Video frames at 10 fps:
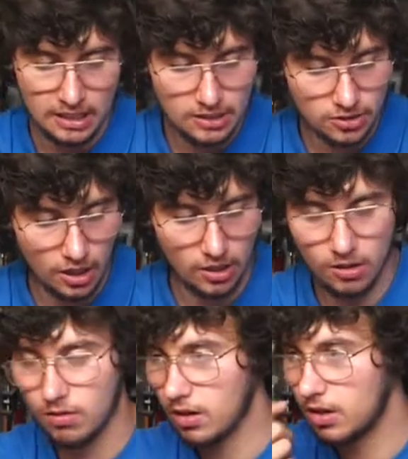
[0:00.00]

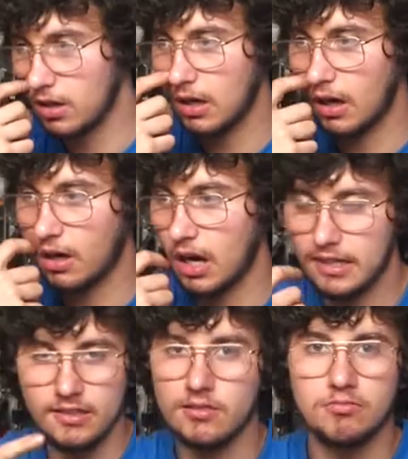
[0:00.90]
So I
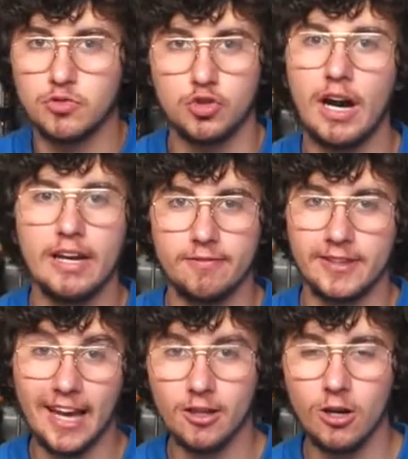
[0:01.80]
didn't try it for
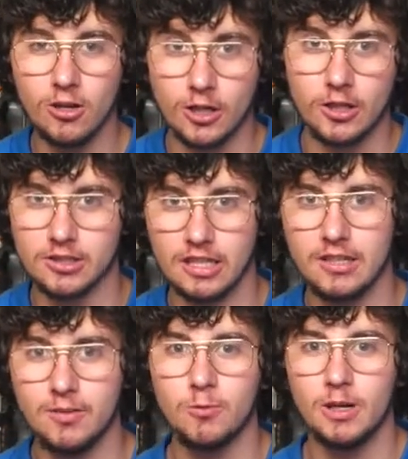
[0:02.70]
that long because I
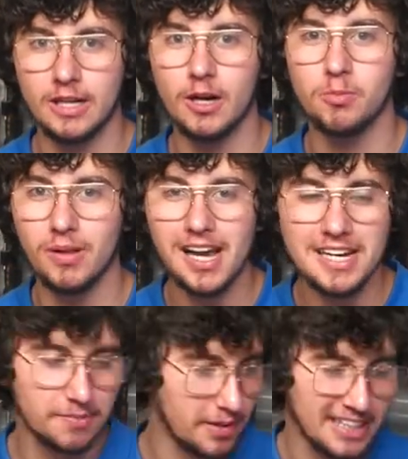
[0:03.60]
didn't want to go
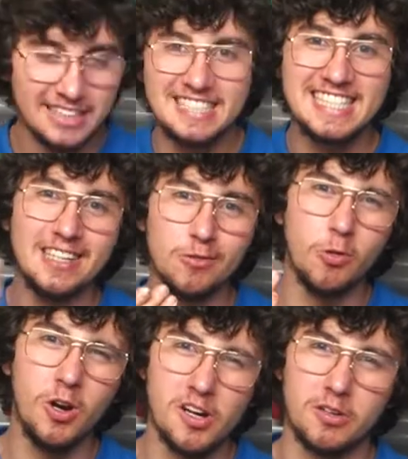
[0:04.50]
blind, but it didn't
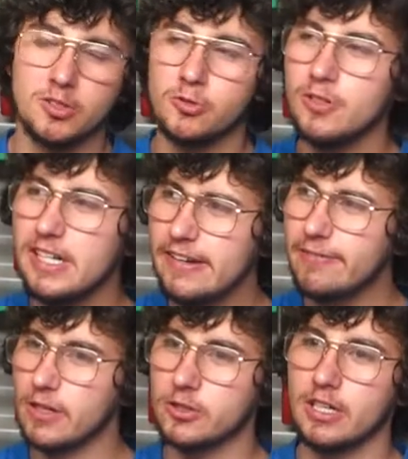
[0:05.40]
work, which really
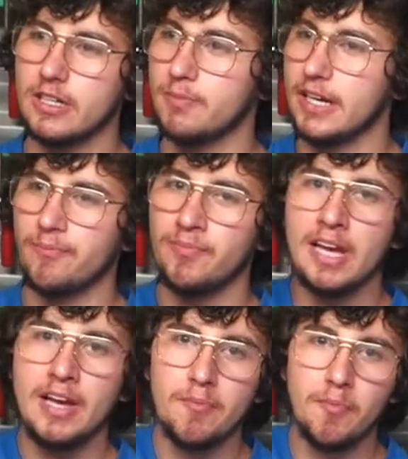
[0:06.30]
frustrated me.
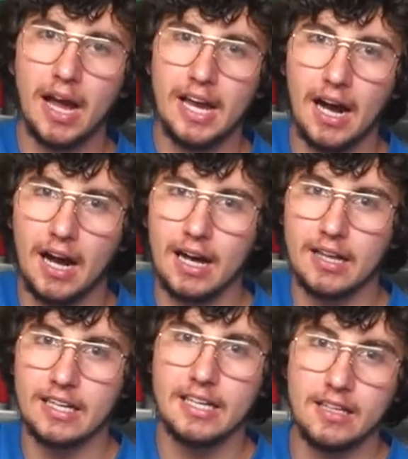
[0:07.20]
My
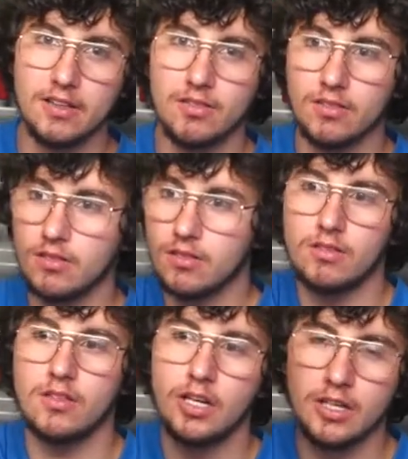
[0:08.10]
Lincoln
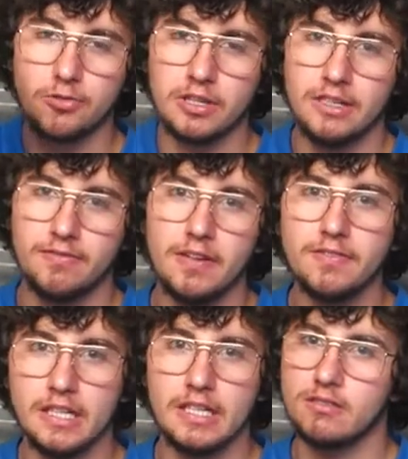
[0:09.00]

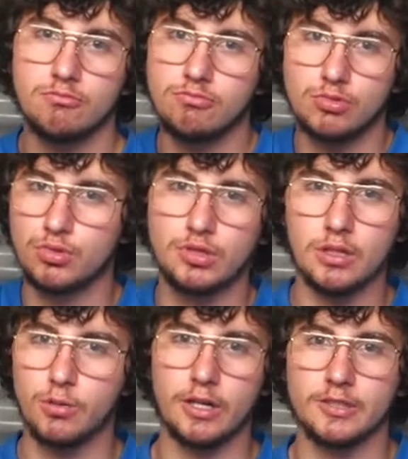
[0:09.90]
3350
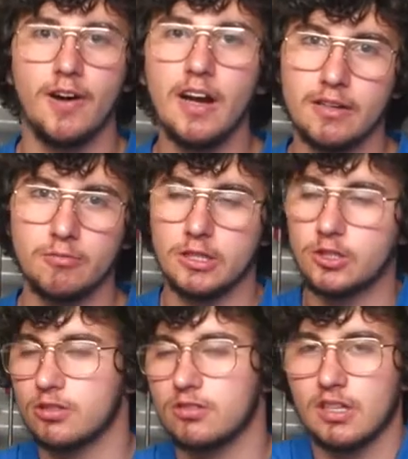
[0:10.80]
still works fine,
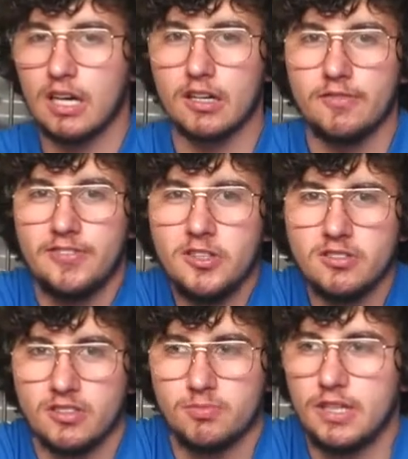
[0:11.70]
which kind of
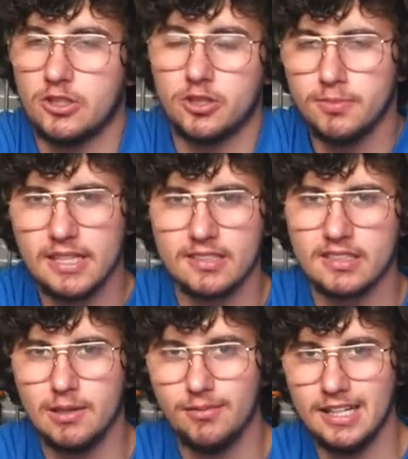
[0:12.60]
confuses me. It should be the
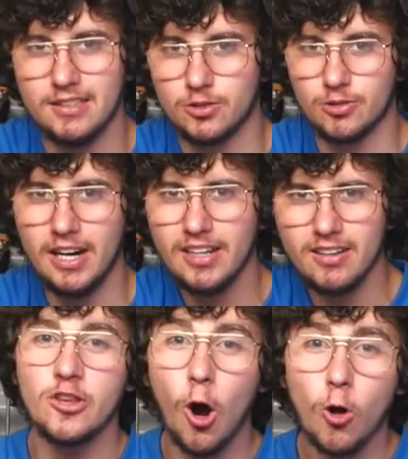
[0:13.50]
same lens, right?
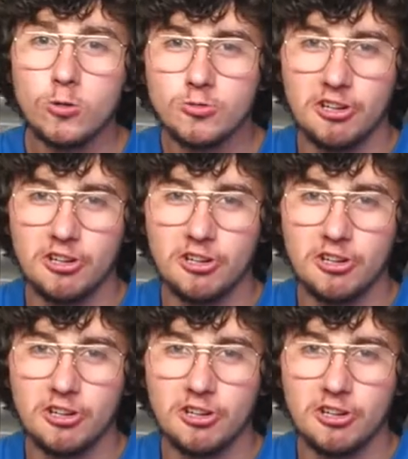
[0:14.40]
The whole